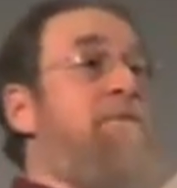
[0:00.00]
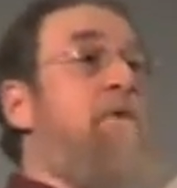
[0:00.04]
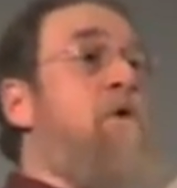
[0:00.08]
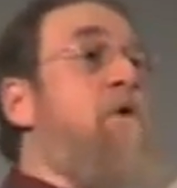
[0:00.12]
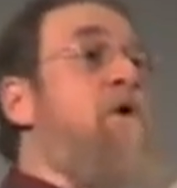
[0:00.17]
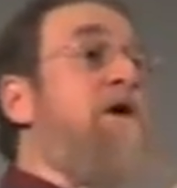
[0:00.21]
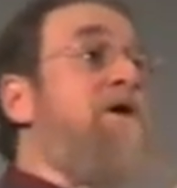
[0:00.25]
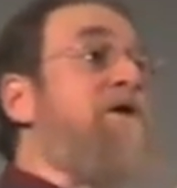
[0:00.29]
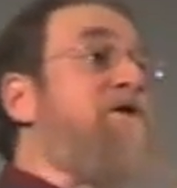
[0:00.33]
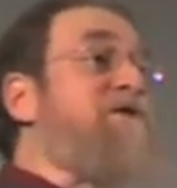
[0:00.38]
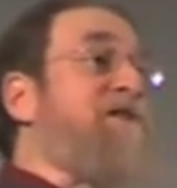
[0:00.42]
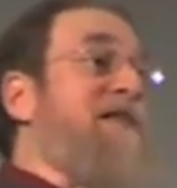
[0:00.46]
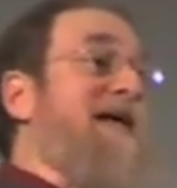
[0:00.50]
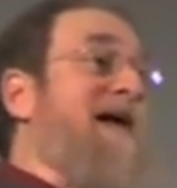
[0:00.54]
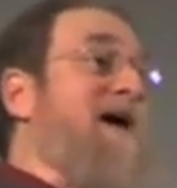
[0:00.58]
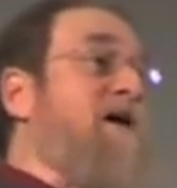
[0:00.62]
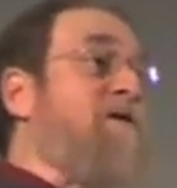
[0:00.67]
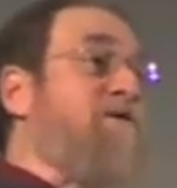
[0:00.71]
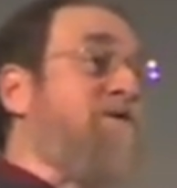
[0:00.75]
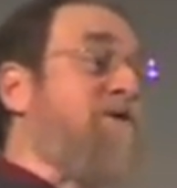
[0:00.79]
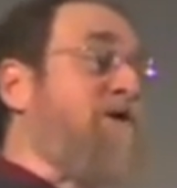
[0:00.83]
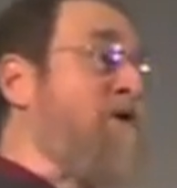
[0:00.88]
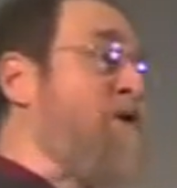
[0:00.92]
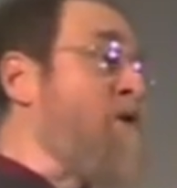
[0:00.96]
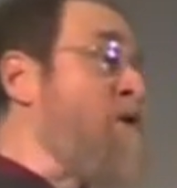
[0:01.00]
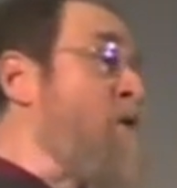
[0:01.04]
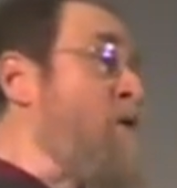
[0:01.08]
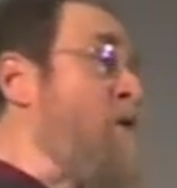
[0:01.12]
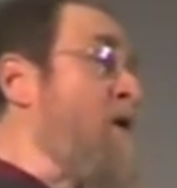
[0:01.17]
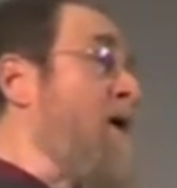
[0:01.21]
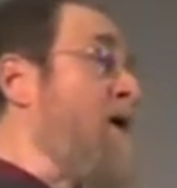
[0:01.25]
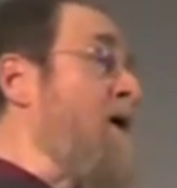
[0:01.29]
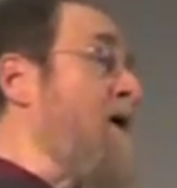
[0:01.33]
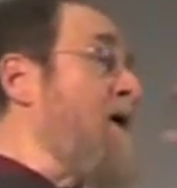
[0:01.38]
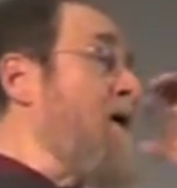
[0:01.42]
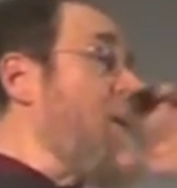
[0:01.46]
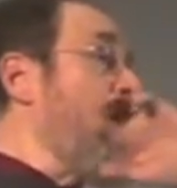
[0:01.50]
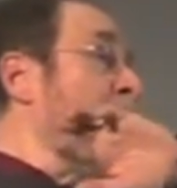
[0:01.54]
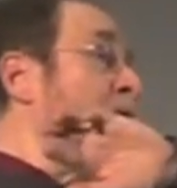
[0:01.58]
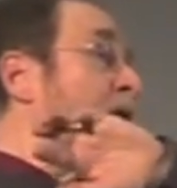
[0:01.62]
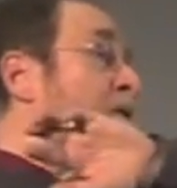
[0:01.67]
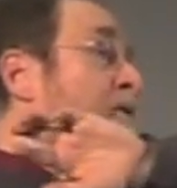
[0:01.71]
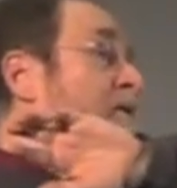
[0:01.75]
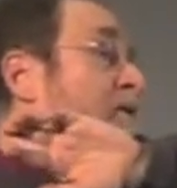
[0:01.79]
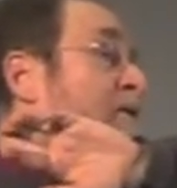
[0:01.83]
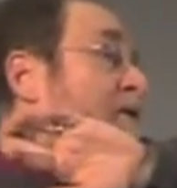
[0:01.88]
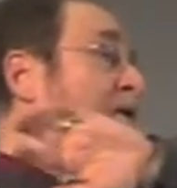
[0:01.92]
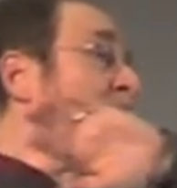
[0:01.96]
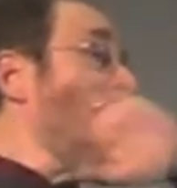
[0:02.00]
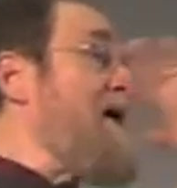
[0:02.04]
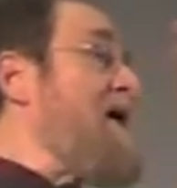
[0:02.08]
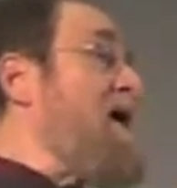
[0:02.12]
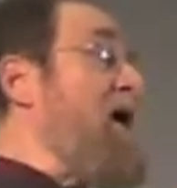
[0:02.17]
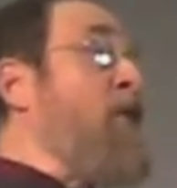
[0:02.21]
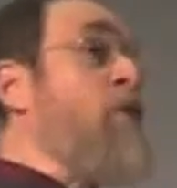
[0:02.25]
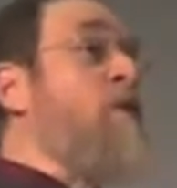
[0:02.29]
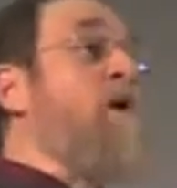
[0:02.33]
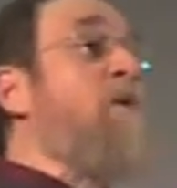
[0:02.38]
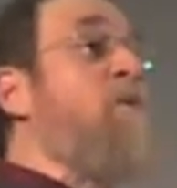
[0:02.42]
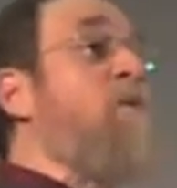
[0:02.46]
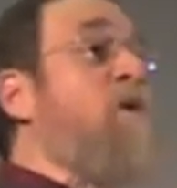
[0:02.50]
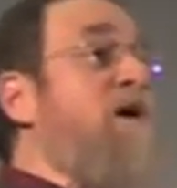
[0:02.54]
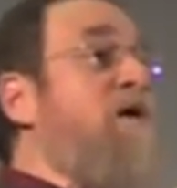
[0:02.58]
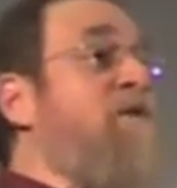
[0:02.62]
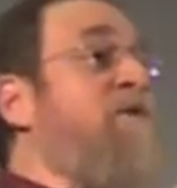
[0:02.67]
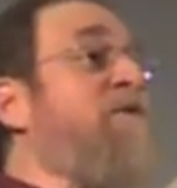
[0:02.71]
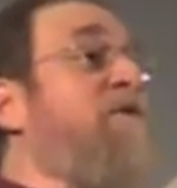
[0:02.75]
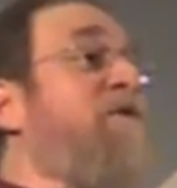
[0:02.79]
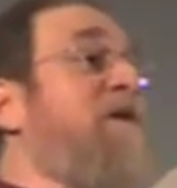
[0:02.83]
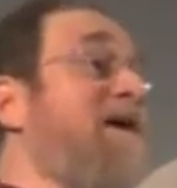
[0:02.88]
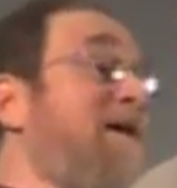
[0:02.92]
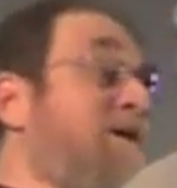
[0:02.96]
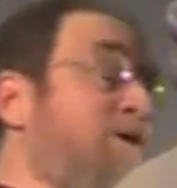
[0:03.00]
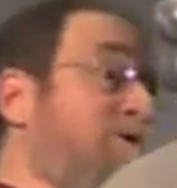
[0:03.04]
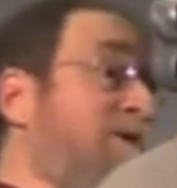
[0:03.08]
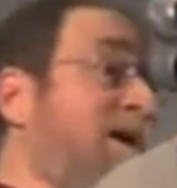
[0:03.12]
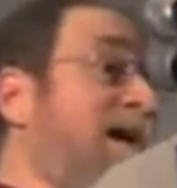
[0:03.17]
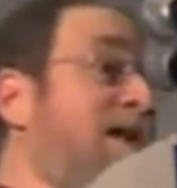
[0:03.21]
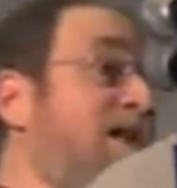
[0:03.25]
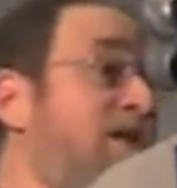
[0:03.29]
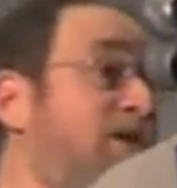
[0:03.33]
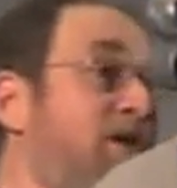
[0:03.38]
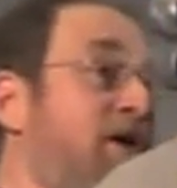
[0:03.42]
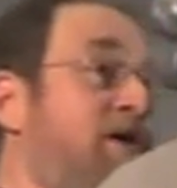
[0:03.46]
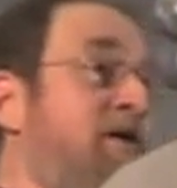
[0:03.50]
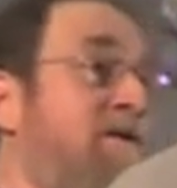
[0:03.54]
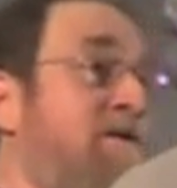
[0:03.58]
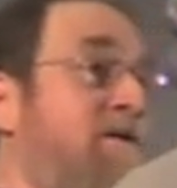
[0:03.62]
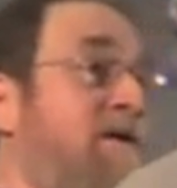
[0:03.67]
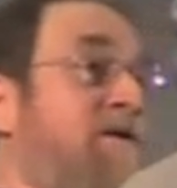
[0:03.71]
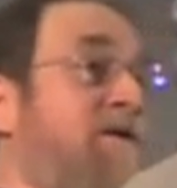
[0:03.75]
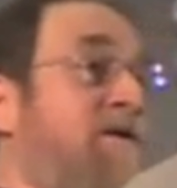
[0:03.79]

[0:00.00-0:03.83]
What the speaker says: boils down to we want a free trade zone of the